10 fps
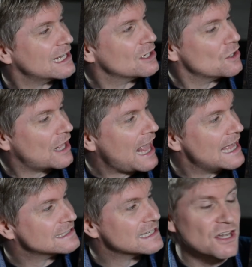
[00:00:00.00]
a look
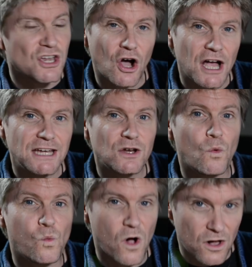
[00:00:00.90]
at 9
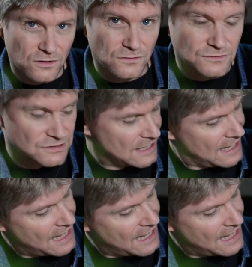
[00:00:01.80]
Worlds.